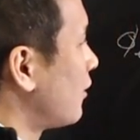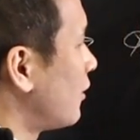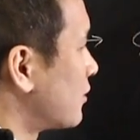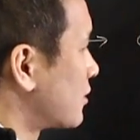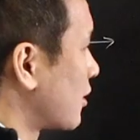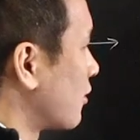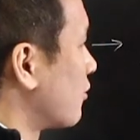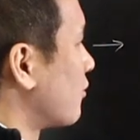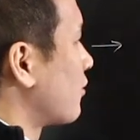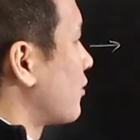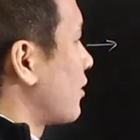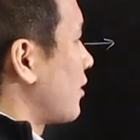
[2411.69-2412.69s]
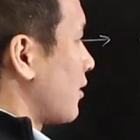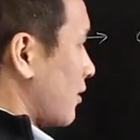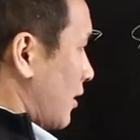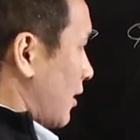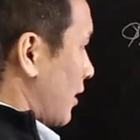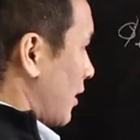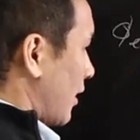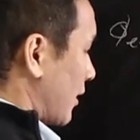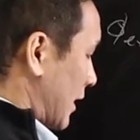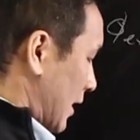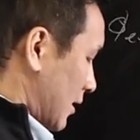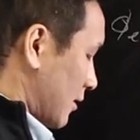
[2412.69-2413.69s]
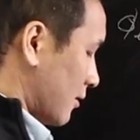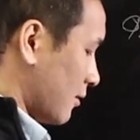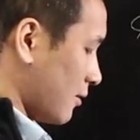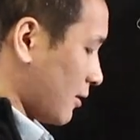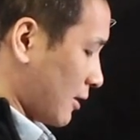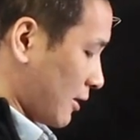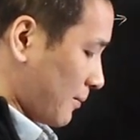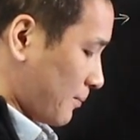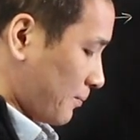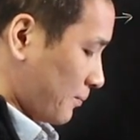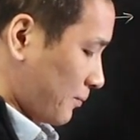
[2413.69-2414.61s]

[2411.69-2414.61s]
So again, and